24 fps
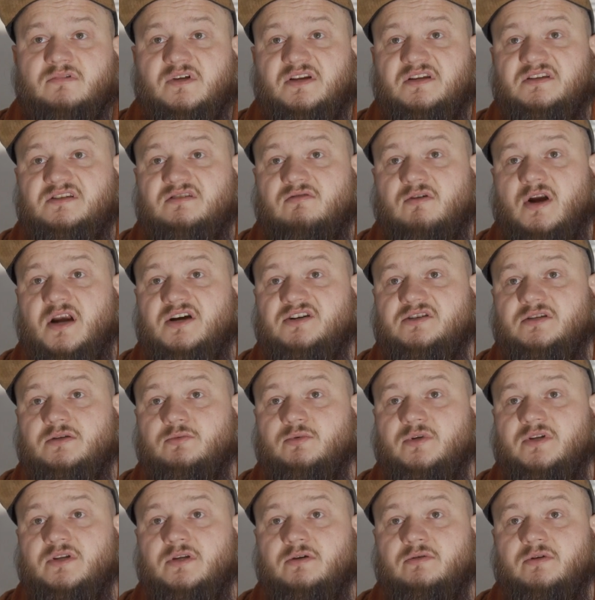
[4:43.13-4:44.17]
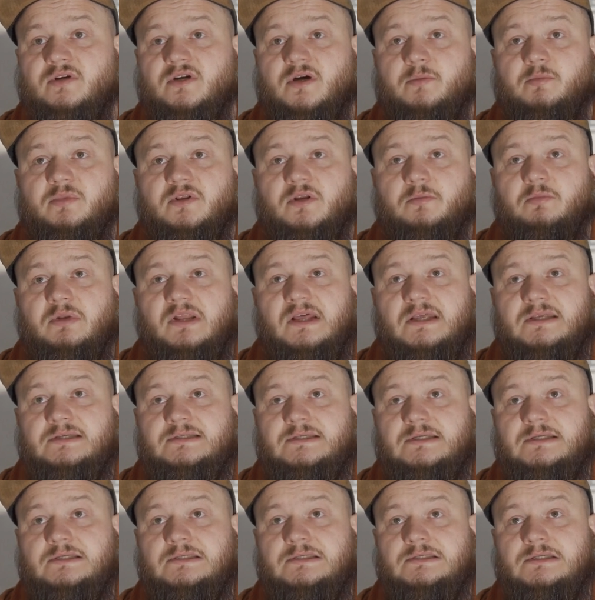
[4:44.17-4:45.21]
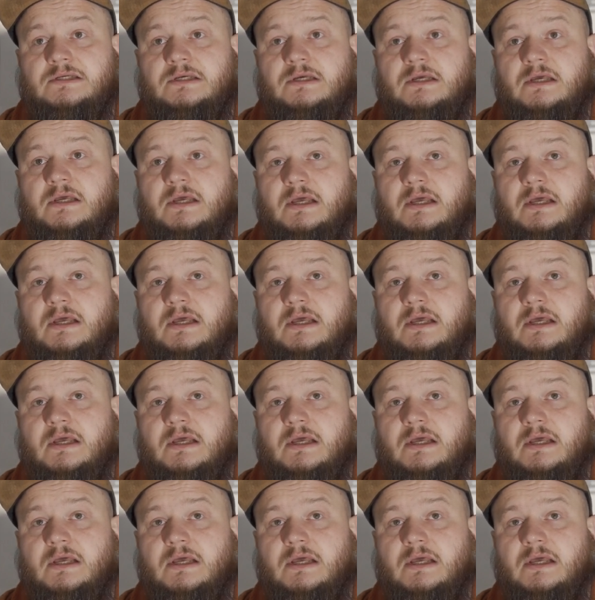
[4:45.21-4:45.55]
and scratched the window in a couple of places.